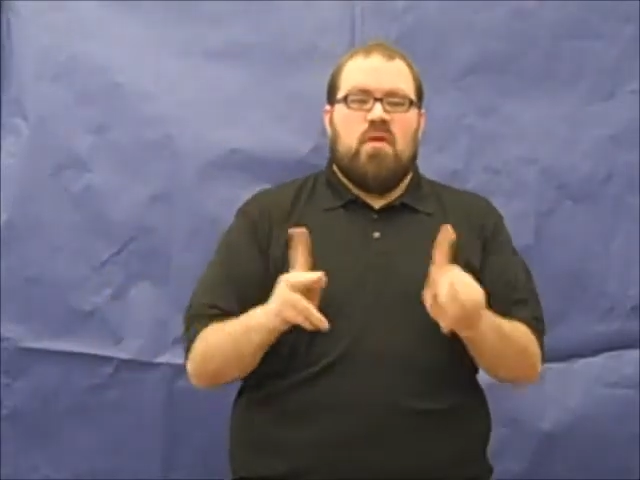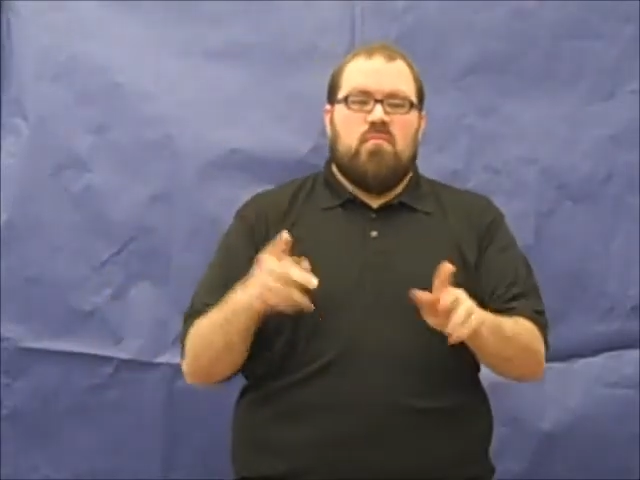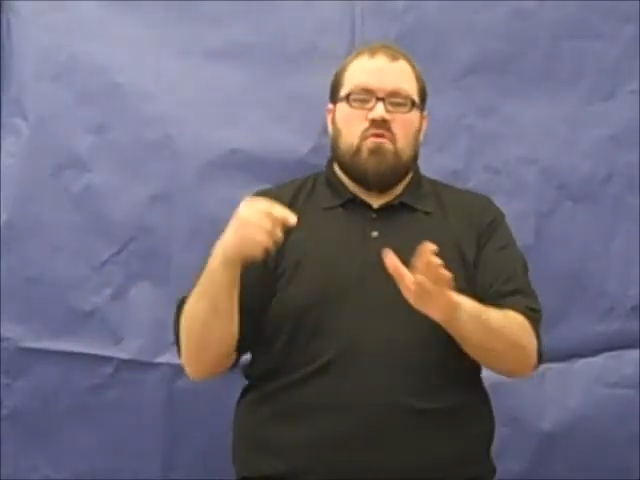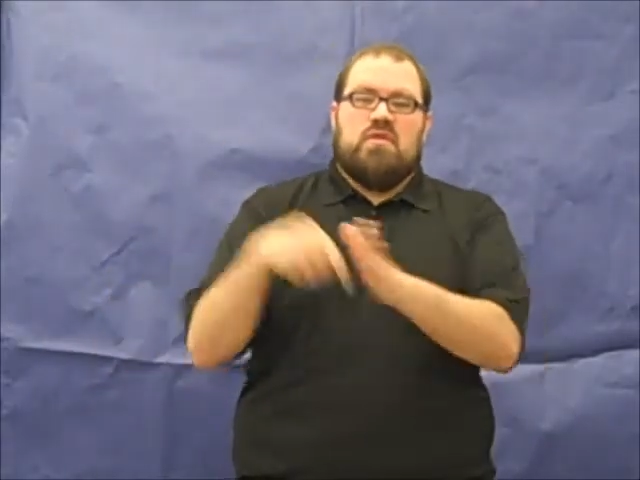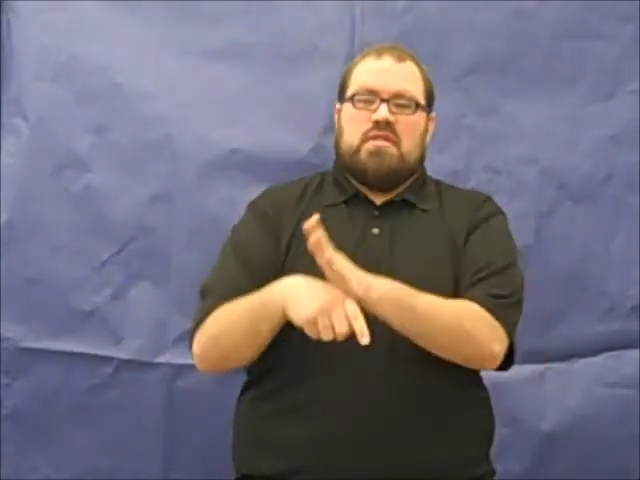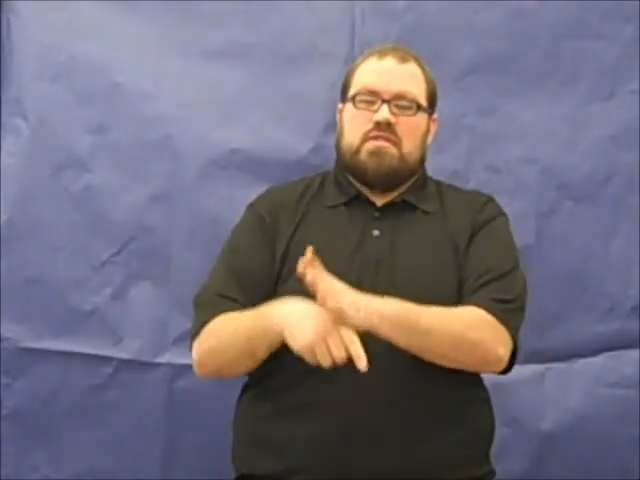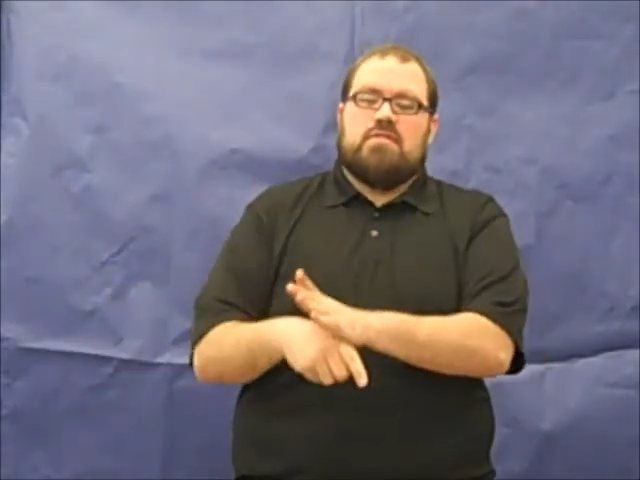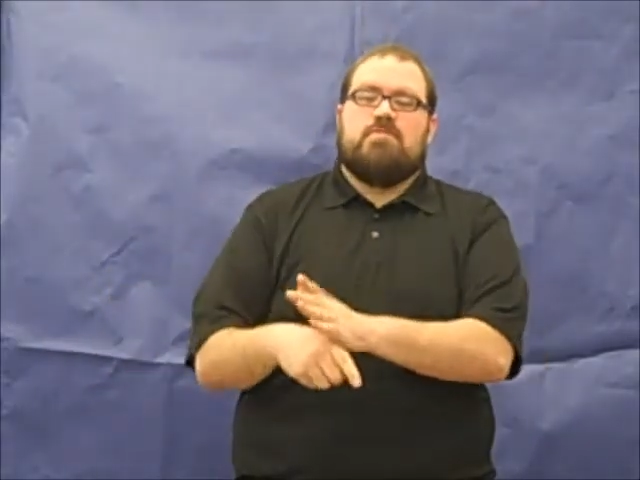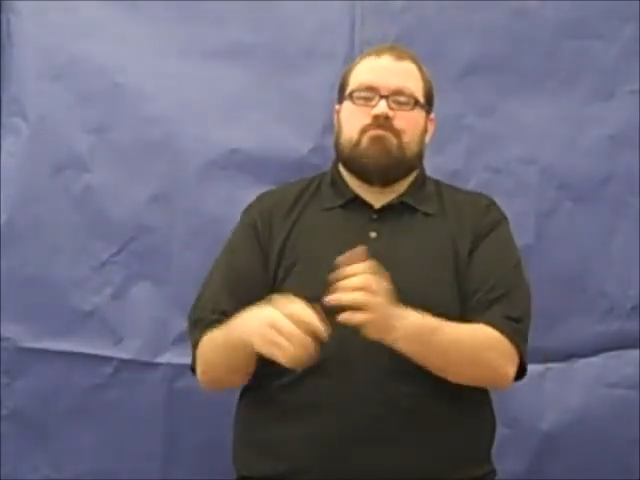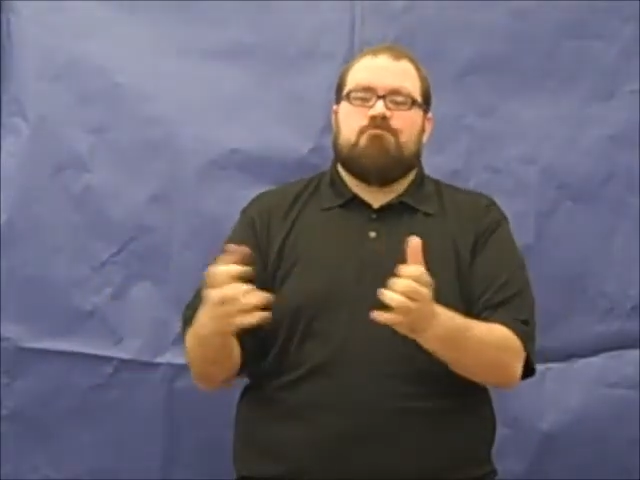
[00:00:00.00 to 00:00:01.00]
And now
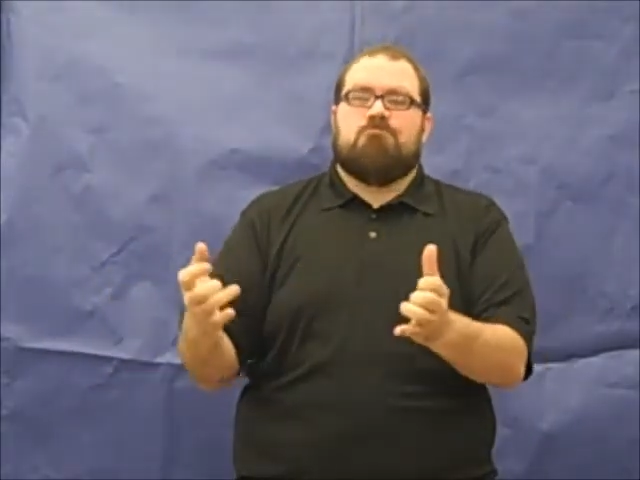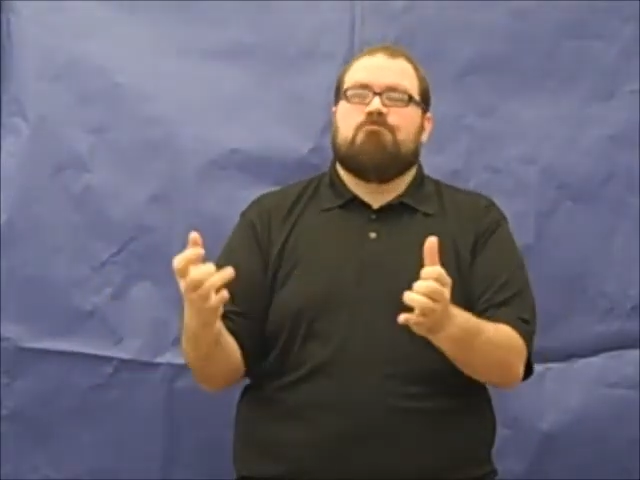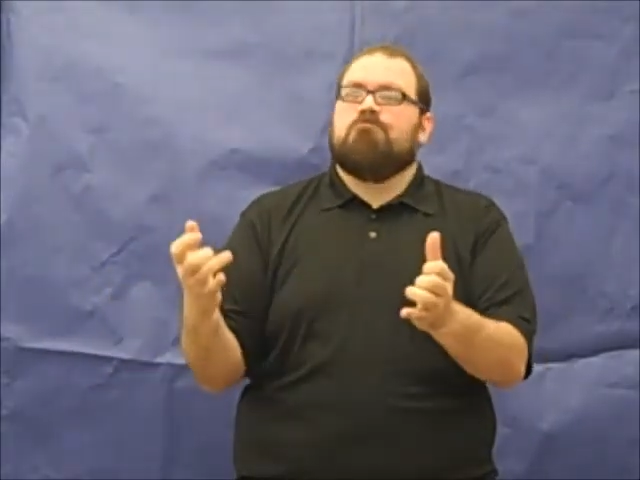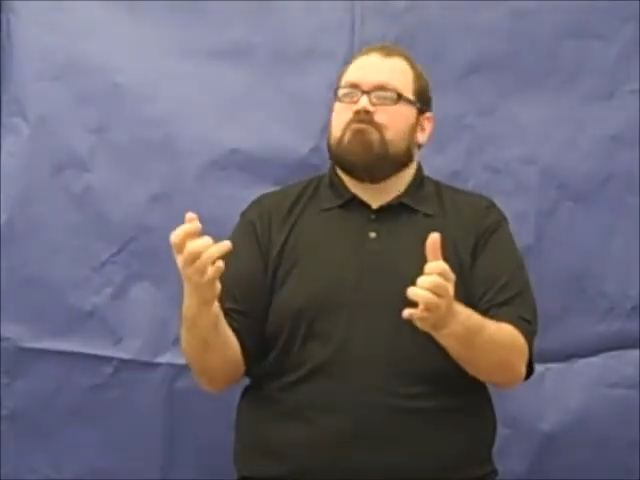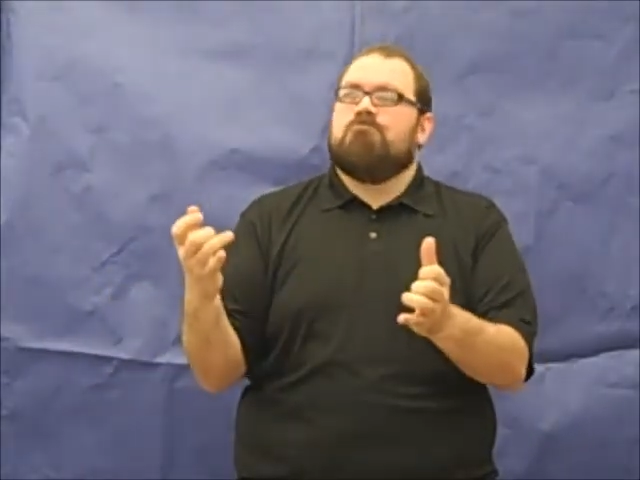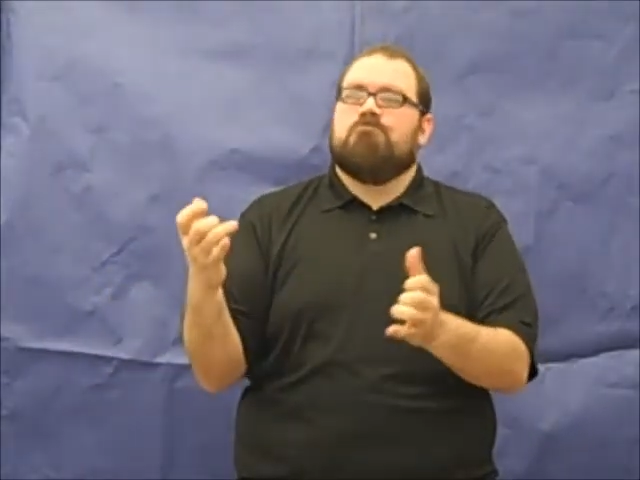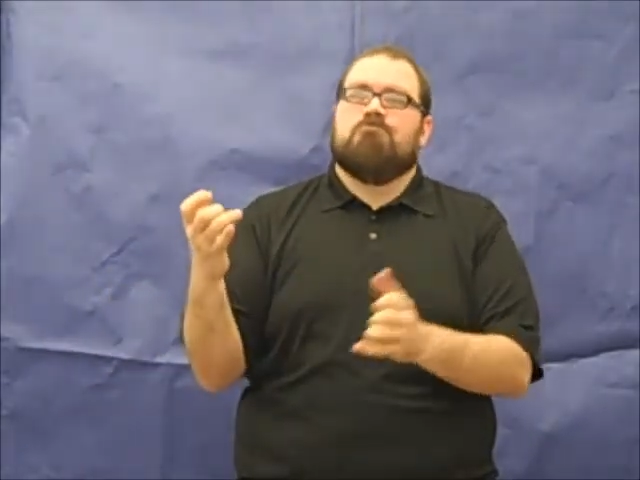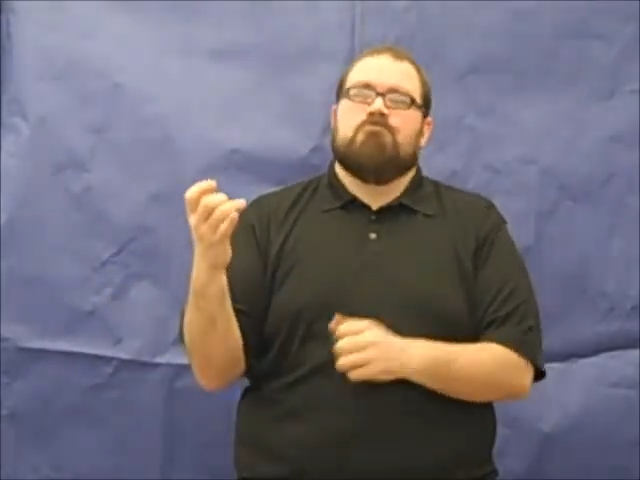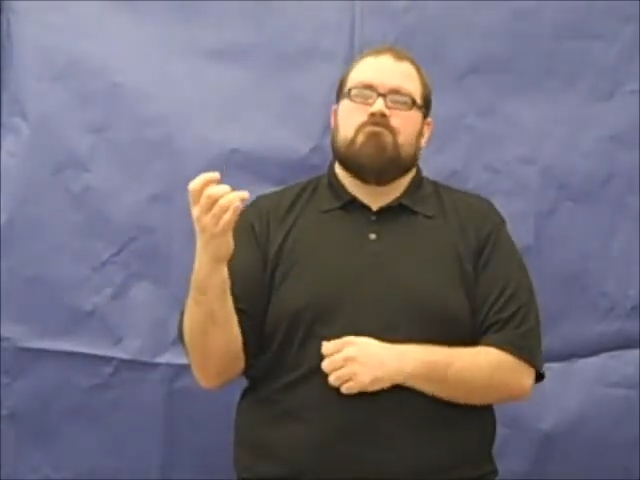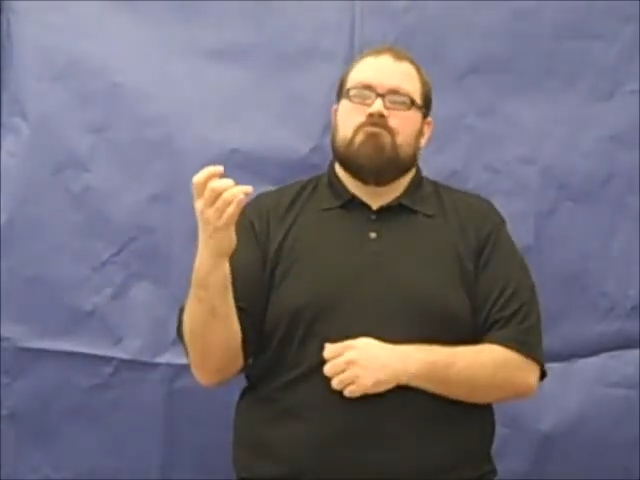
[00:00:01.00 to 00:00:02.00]
everyone in the square will
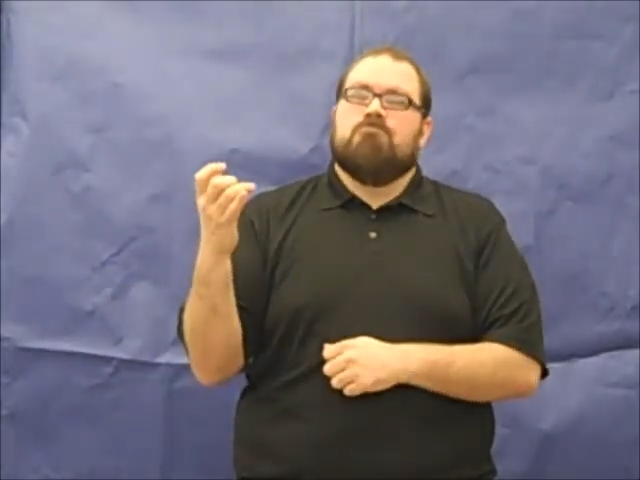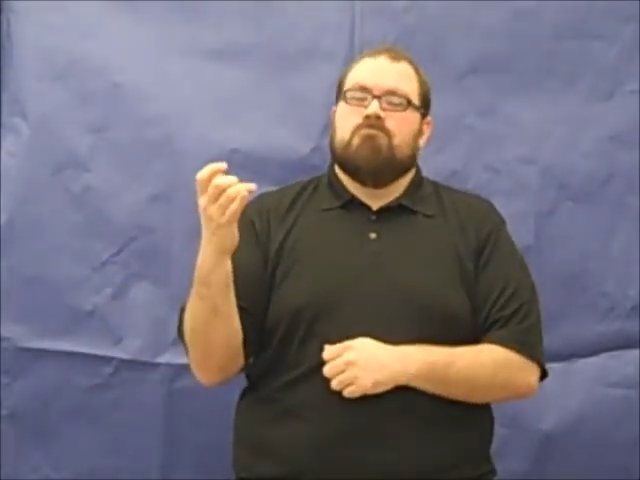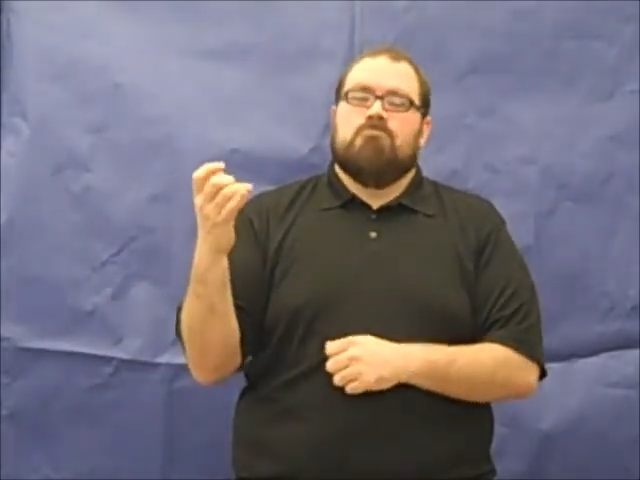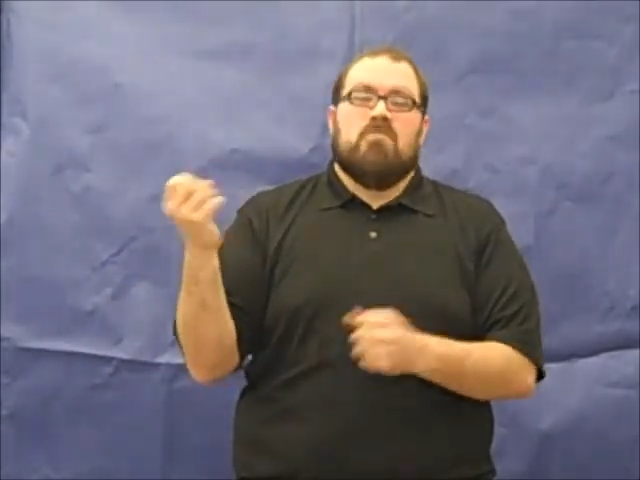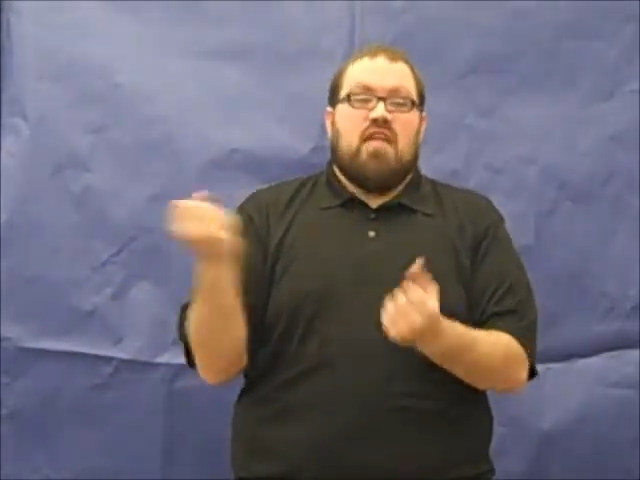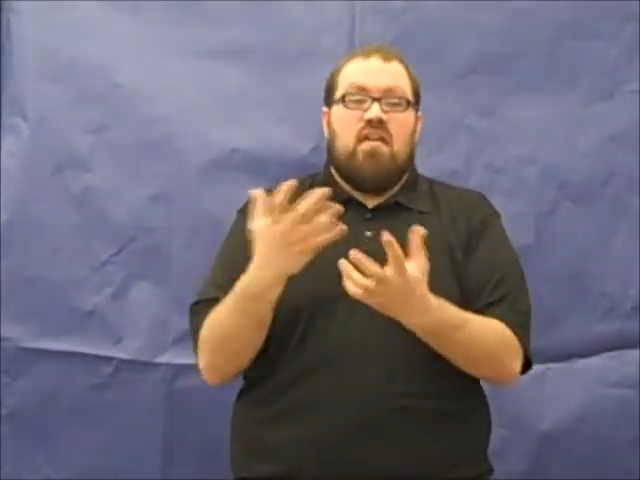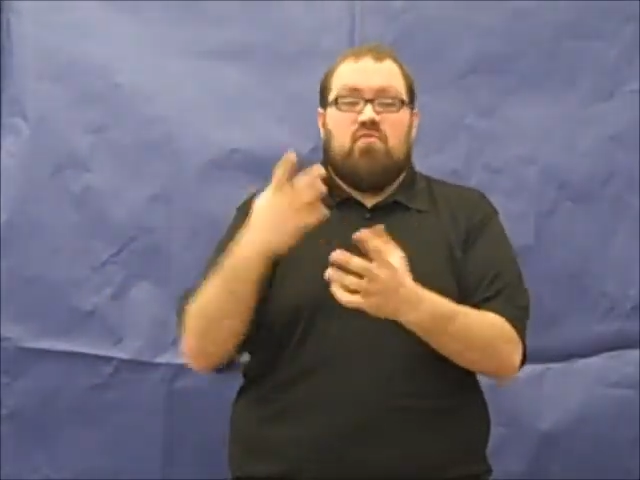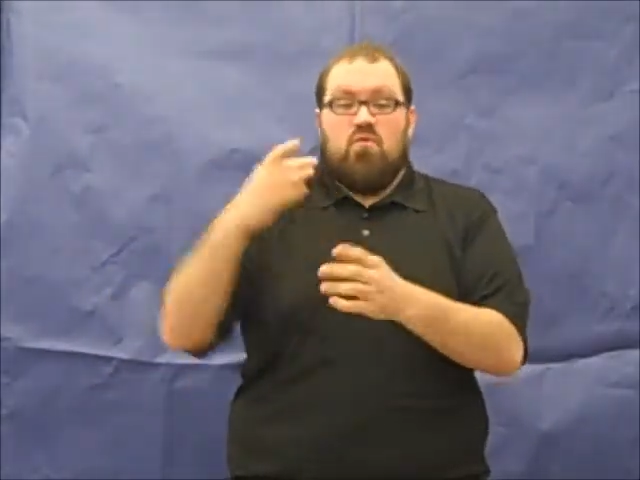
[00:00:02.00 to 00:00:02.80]
be punished.